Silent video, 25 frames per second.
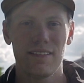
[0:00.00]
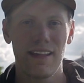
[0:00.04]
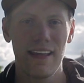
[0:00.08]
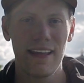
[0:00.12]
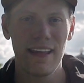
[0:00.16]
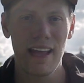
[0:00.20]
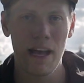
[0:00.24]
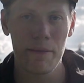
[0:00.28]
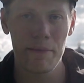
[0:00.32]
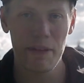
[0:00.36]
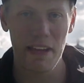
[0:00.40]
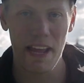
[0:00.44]

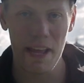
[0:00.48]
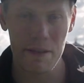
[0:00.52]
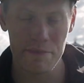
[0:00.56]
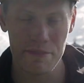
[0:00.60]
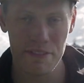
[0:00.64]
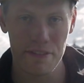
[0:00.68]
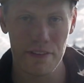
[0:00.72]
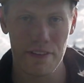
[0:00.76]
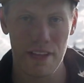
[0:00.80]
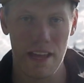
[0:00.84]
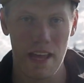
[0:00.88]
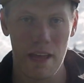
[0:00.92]
Today I'm in
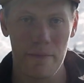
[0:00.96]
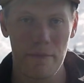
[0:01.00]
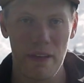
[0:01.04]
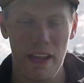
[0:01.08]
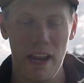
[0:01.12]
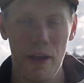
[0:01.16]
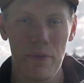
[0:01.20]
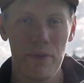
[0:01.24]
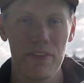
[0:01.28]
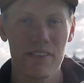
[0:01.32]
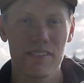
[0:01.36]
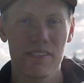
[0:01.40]
Amsterdam
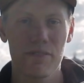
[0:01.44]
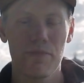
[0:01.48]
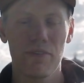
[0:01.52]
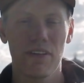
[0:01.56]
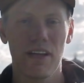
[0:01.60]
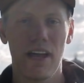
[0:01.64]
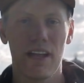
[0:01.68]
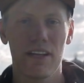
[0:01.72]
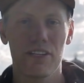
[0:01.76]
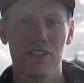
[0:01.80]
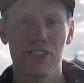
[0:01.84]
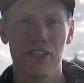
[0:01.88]
and I want to see
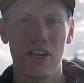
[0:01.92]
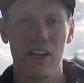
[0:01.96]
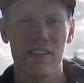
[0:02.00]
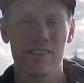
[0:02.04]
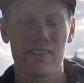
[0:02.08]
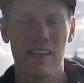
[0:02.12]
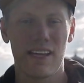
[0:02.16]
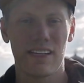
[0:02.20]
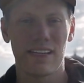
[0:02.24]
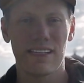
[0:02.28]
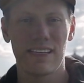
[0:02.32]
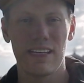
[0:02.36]
what kind of
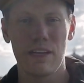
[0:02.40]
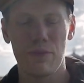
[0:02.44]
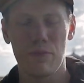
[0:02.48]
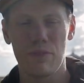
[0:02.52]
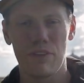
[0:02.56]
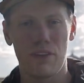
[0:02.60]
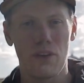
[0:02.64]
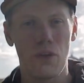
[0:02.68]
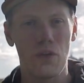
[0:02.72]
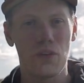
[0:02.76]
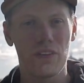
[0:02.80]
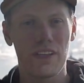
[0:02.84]
shots I can get
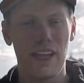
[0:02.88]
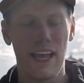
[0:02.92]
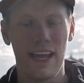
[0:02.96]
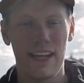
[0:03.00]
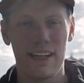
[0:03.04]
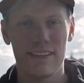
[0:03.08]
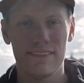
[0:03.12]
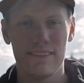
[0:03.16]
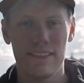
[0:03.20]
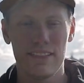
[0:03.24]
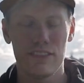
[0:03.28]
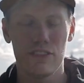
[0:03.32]
with an old
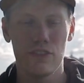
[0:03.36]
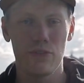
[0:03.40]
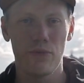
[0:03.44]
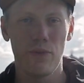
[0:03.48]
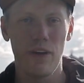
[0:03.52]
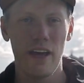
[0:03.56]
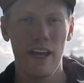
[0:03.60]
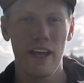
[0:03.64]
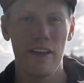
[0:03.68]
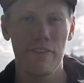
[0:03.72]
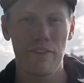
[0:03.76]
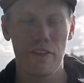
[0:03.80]
Canon
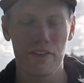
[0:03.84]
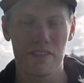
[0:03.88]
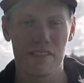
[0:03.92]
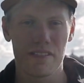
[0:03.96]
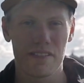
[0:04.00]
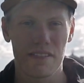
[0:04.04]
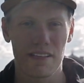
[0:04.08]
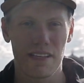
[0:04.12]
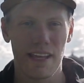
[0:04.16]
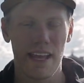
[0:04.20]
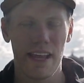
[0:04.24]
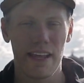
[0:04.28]
T2i
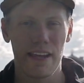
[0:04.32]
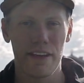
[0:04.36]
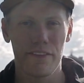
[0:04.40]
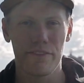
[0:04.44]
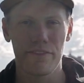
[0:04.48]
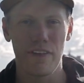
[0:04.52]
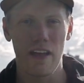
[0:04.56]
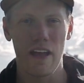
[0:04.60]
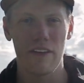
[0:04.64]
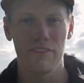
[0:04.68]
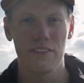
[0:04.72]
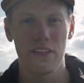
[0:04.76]
versus a
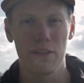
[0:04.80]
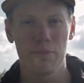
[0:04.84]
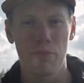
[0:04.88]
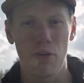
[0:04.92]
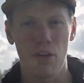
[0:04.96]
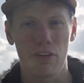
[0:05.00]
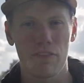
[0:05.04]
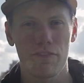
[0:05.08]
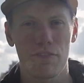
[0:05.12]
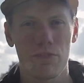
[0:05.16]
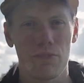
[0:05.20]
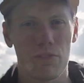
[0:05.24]
Canon 5D
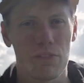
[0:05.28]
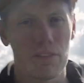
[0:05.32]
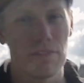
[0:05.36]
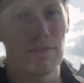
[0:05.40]
Mark IV.